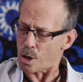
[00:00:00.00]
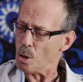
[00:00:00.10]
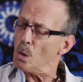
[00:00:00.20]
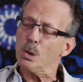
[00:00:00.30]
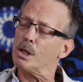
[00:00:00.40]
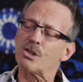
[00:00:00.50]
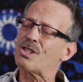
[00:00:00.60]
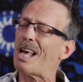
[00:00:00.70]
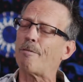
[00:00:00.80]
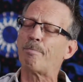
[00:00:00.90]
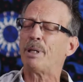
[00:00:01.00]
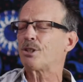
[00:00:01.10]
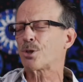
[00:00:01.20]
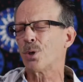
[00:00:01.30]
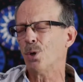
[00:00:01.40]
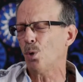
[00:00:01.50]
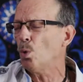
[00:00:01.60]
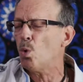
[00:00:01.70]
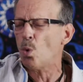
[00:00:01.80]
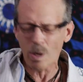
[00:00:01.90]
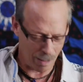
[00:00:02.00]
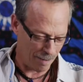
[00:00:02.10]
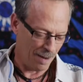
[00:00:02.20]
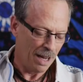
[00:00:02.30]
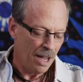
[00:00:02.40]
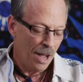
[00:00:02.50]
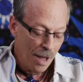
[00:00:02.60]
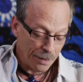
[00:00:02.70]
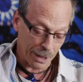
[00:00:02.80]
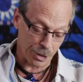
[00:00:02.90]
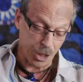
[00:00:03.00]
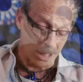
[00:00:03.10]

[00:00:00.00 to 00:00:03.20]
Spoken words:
to yourself be true. They're